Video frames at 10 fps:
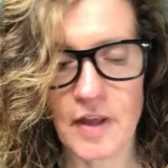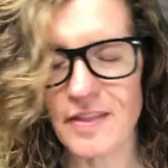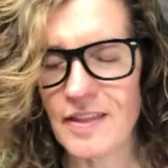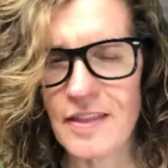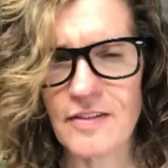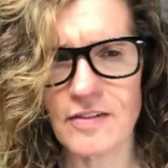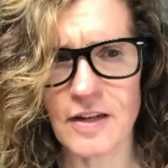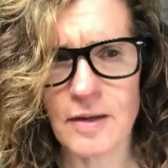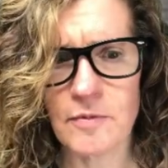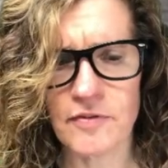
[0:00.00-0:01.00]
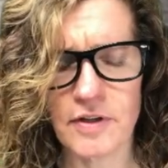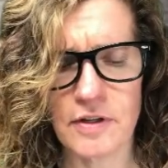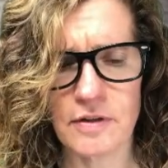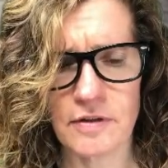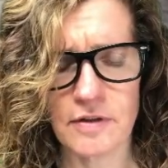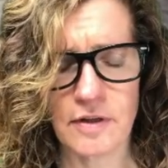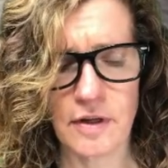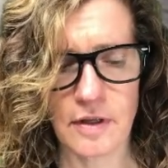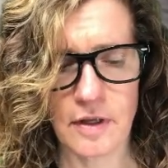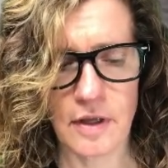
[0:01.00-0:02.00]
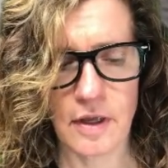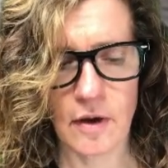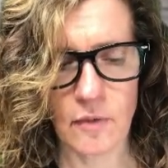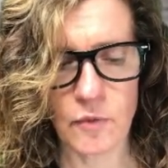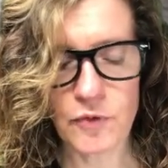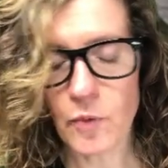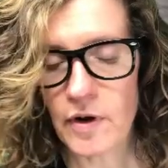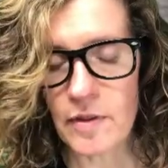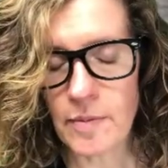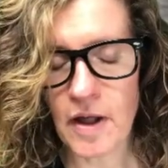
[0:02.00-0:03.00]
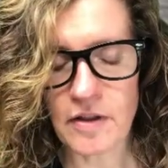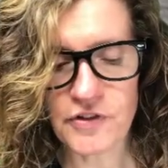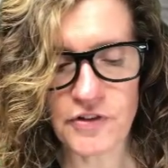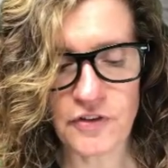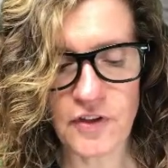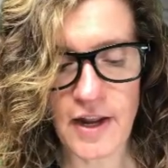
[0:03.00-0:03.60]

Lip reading: think that's the name of it, was one of the polishes that